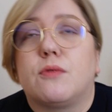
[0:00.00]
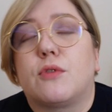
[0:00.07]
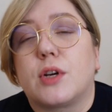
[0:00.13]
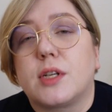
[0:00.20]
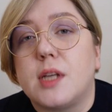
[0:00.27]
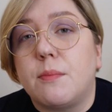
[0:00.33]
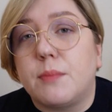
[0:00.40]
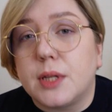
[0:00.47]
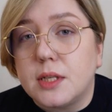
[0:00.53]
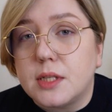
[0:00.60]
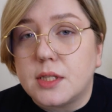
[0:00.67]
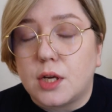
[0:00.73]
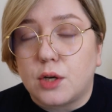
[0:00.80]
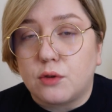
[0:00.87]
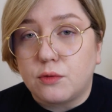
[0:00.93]
for example,
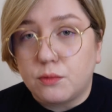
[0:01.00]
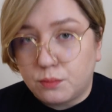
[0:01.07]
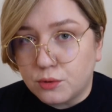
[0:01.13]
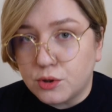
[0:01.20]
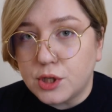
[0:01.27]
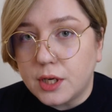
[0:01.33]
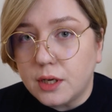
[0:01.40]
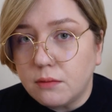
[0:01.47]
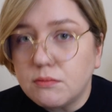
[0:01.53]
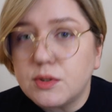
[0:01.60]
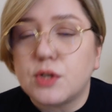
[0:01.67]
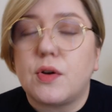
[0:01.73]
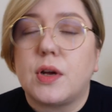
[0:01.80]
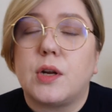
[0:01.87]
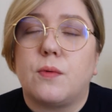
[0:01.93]
instead of pushing
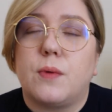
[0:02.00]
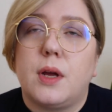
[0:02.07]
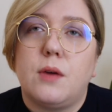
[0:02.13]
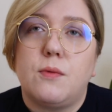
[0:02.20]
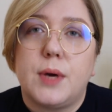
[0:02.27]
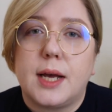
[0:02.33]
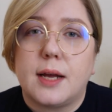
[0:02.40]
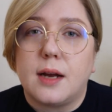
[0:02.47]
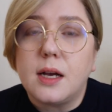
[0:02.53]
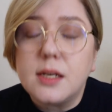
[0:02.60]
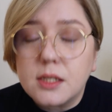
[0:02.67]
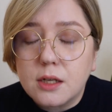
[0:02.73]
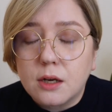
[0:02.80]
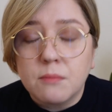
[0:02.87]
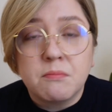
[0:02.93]
straight away, we can
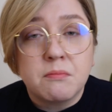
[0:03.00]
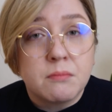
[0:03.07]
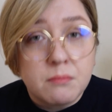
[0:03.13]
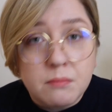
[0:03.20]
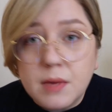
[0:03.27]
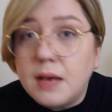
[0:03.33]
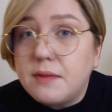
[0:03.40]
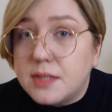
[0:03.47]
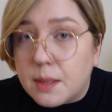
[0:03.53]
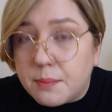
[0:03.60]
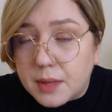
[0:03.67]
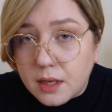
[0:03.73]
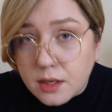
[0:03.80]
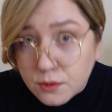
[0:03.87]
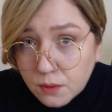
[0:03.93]
ask if
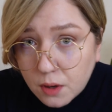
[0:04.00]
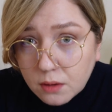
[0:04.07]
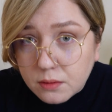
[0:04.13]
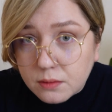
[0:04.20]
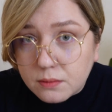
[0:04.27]
something is wrong.